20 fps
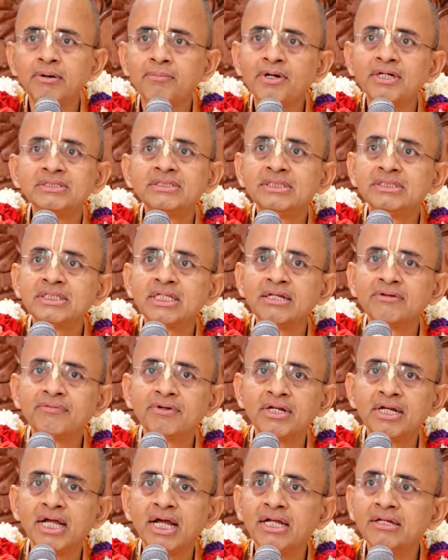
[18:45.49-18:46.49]
Babajis in
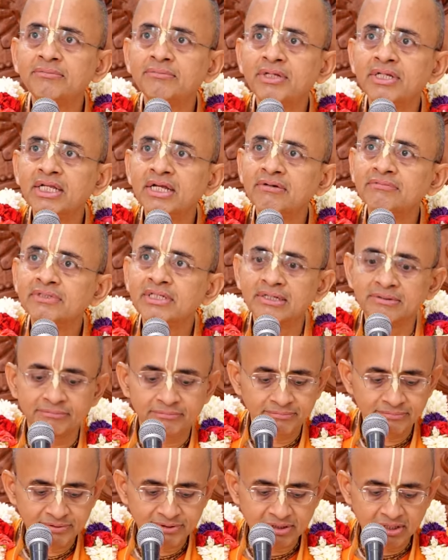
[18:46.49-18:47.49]
our line, many of
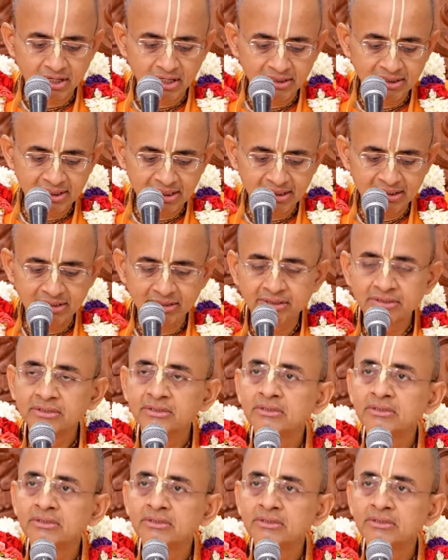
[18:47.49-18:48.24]
them saw that